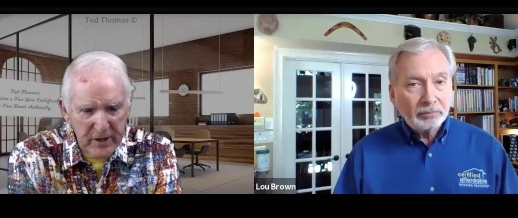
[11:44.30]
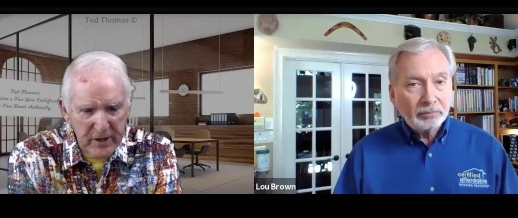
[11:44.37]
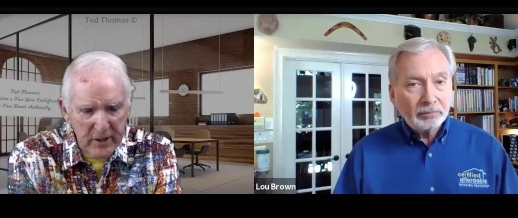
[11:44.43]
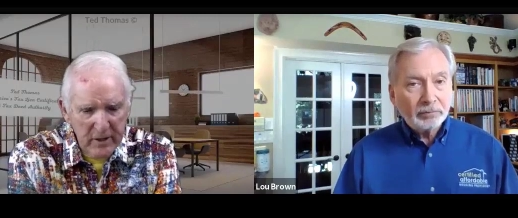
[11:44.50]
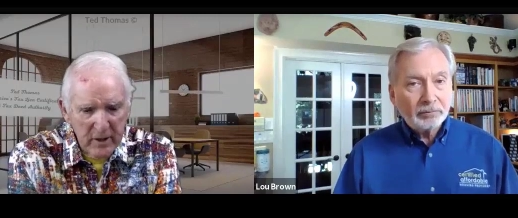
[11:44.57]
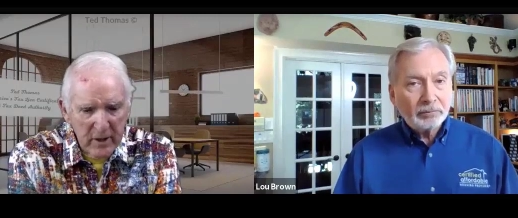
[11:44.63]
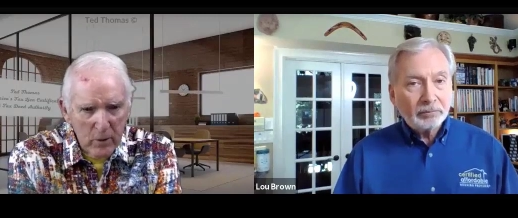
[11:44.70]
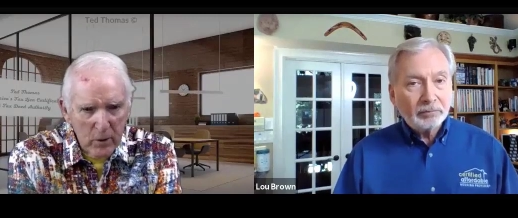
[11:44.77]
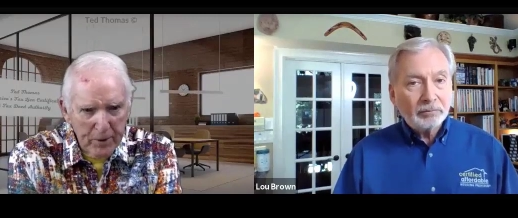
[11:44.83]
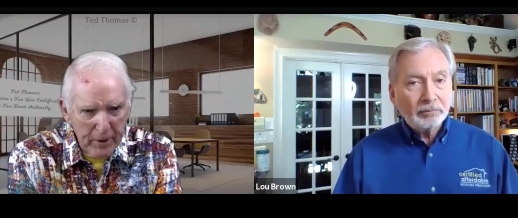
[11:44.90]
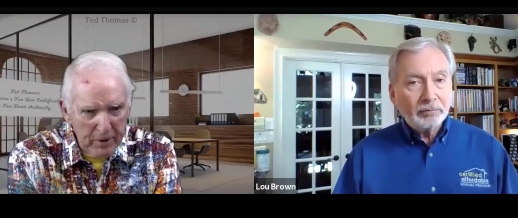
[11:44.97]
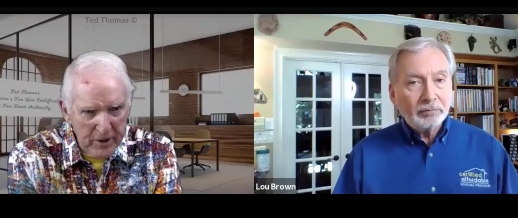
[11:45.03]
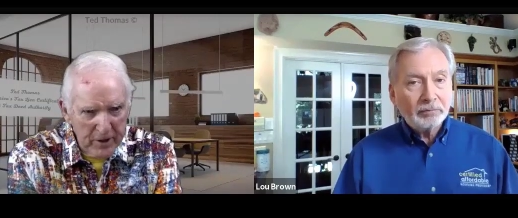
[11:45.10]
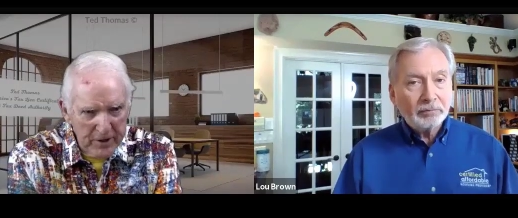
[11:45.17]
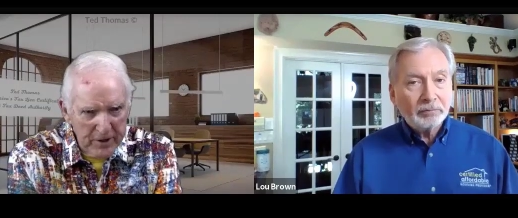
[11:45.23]
Speaker 1: reason, when
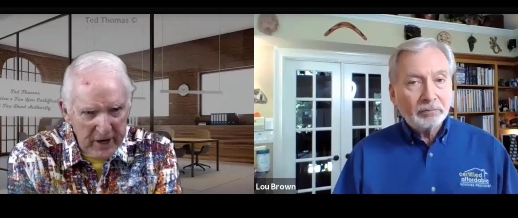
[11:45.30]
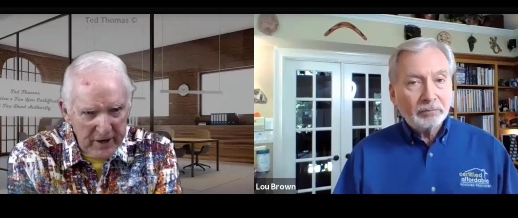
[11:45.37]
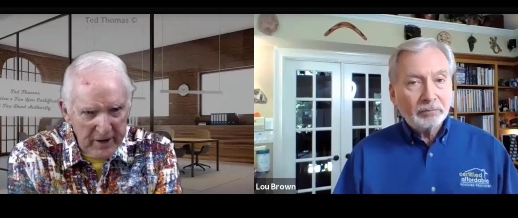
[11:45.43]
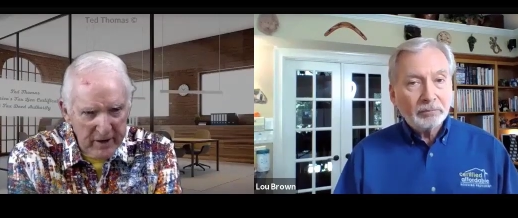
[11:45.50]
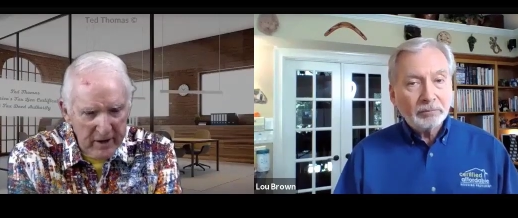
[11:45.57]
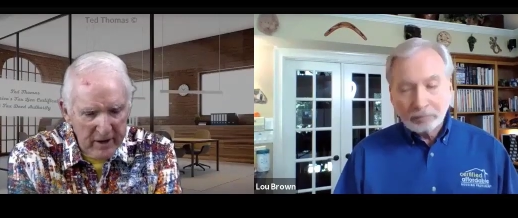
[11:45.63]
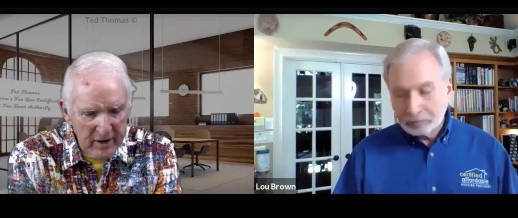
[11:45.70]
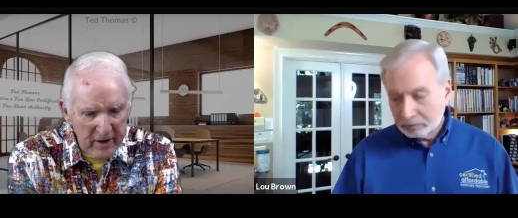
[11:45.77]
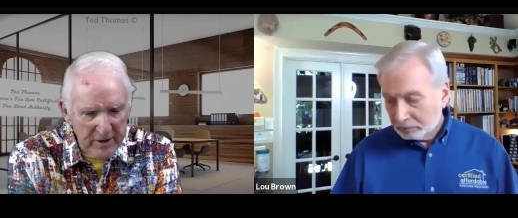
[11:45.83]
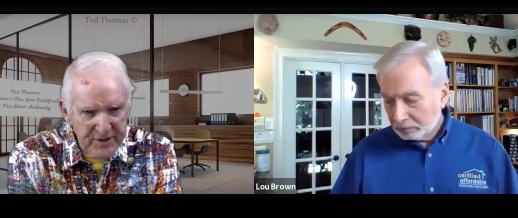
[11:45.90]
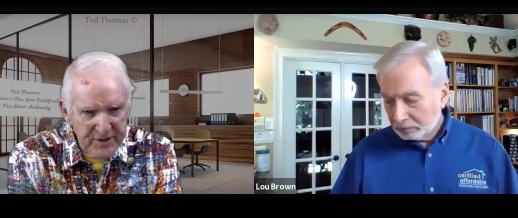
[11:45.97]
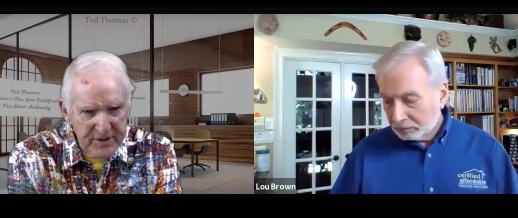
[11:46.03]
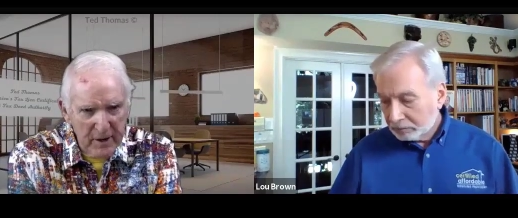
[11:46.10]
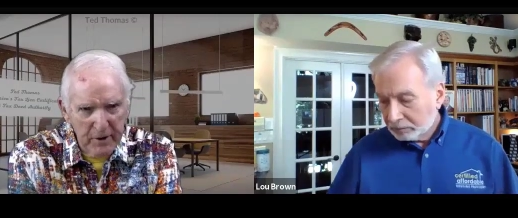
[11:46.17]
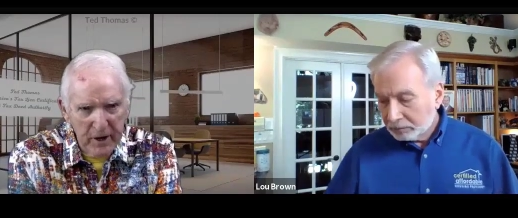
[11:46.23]
people attend a, a,
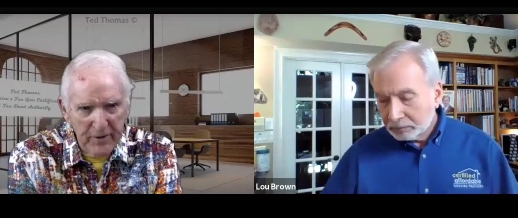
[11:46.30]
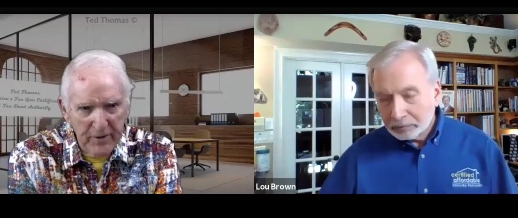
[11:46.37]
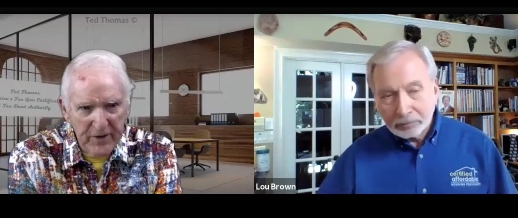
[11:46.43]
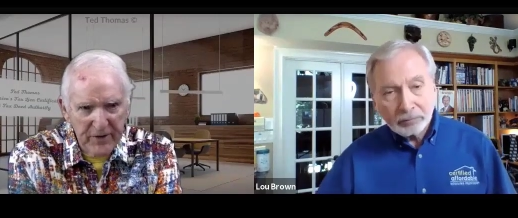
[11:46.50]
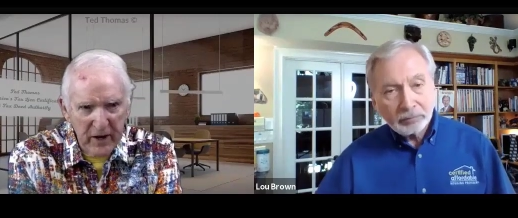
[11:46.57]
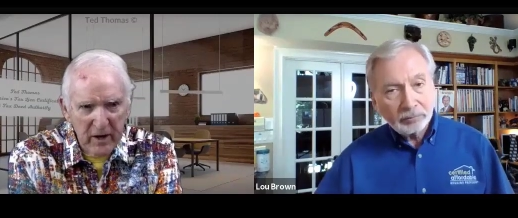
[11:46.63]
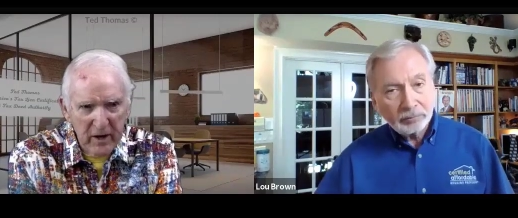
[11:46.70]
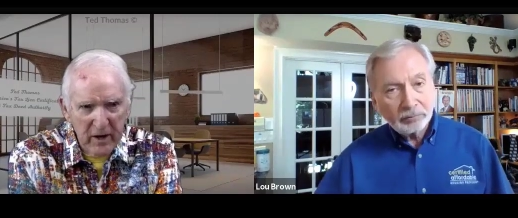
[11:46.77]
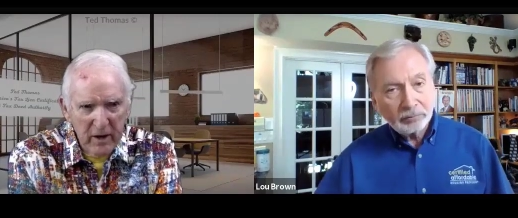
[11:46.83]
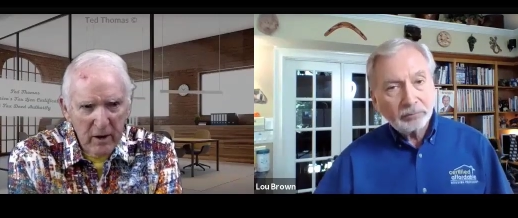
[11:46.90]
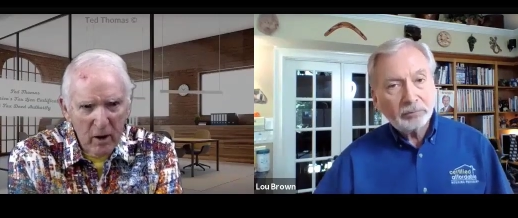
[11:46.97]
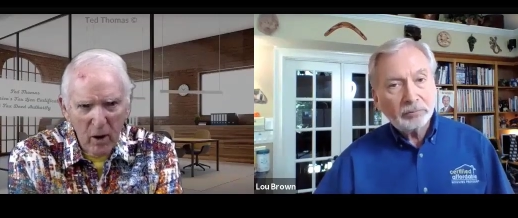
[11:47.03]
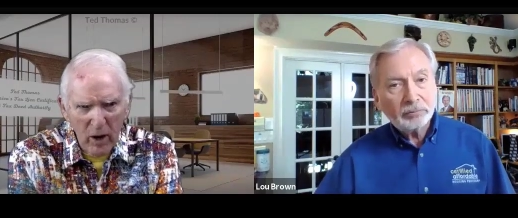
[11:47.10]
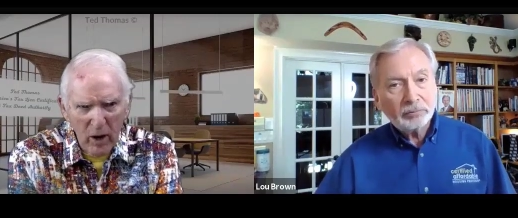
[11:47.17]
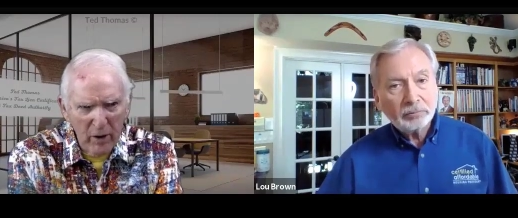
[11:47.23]
a seminar, they think,
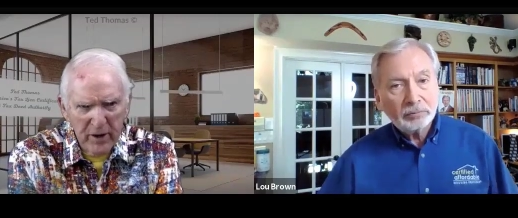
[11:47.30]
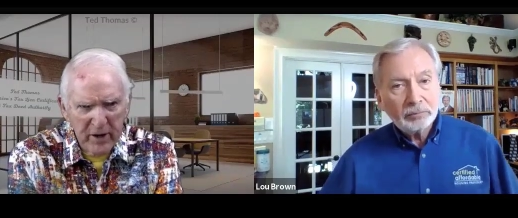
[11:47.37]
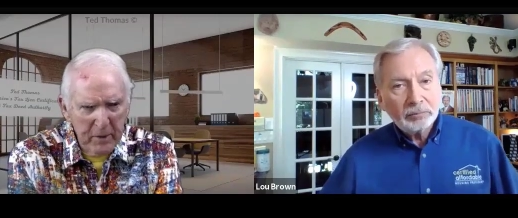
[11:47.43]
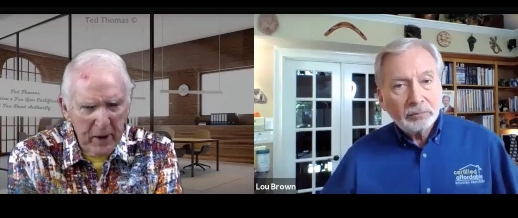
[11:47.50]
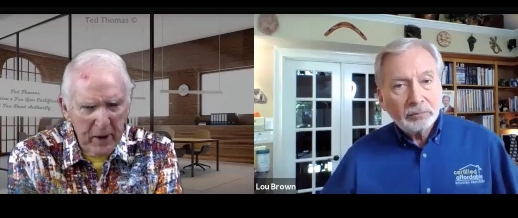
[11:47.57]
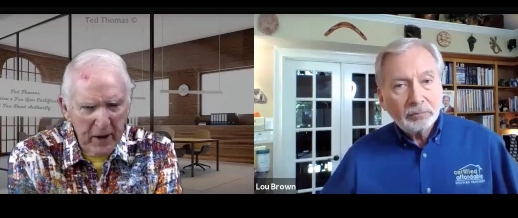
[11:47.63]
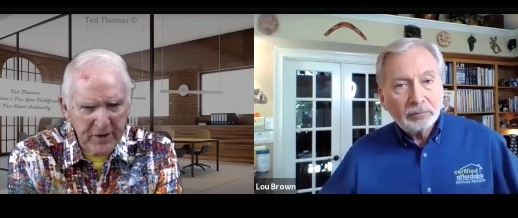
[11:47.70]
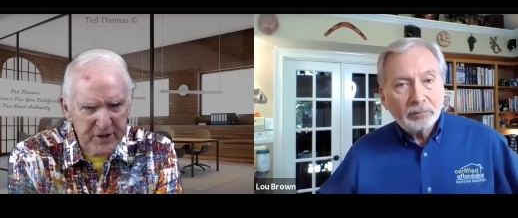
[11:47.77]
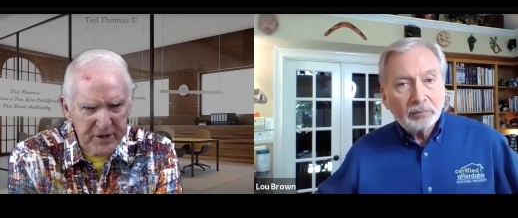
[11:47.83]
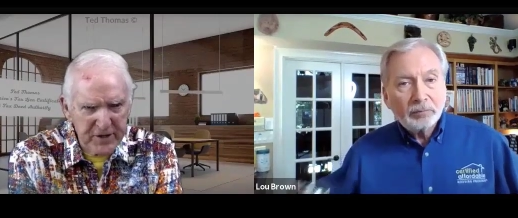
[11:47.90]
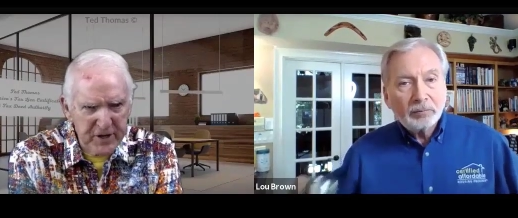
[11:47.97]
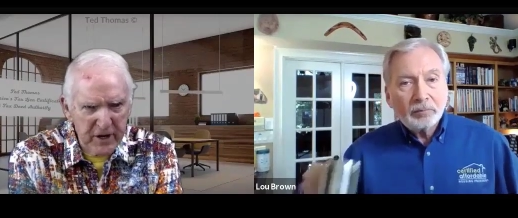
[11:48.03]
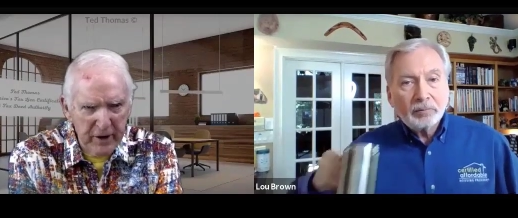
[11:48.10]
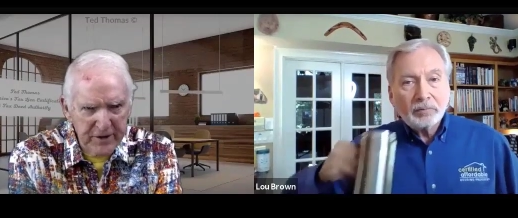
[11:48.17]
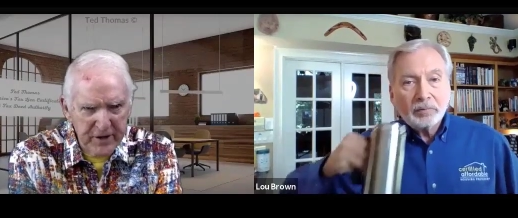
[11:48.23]
"Oh, I only can make
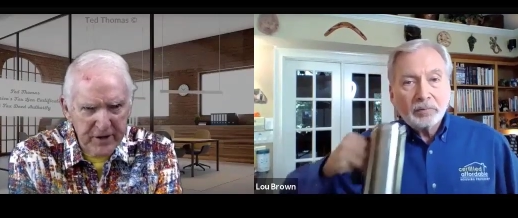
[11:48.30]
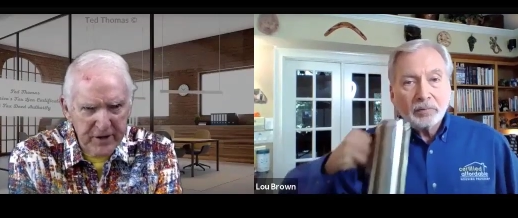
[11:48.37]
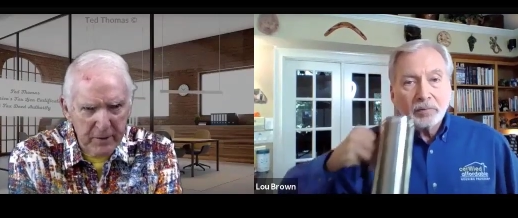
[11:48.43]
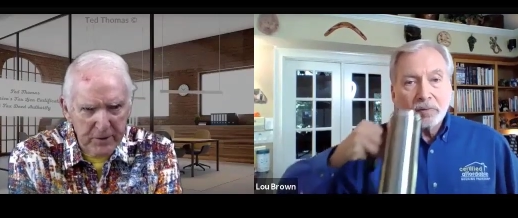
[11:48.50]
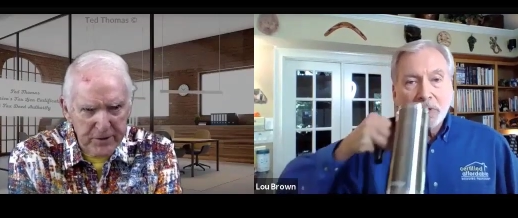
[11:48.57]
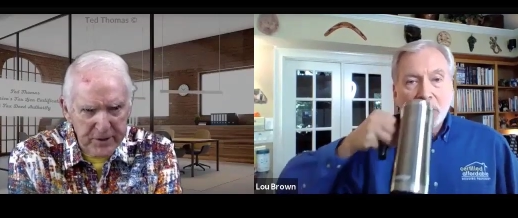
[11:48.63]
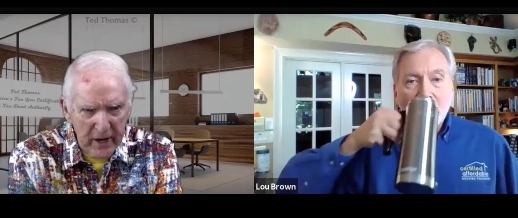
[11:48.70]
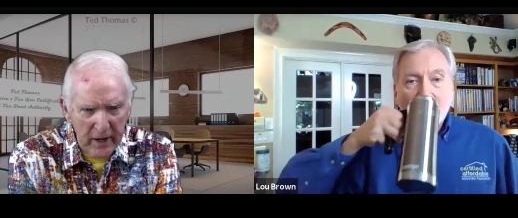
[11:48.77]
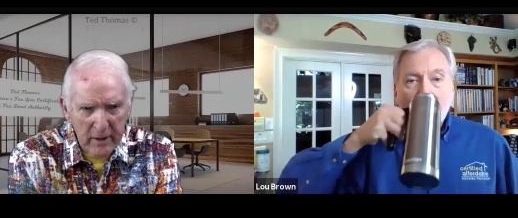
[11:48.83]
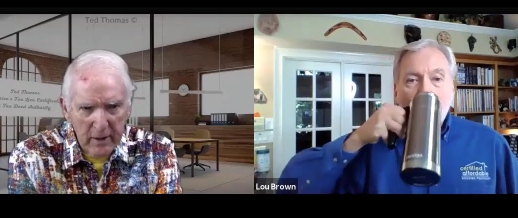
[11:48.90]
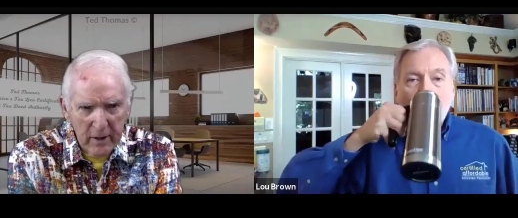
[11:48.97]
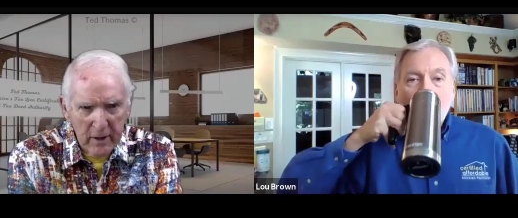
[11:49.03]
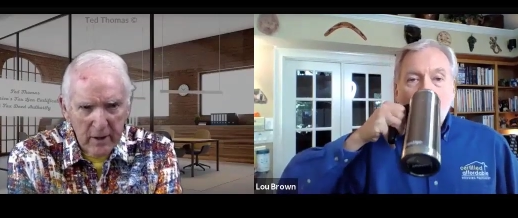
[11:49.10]
16 or 18 percent."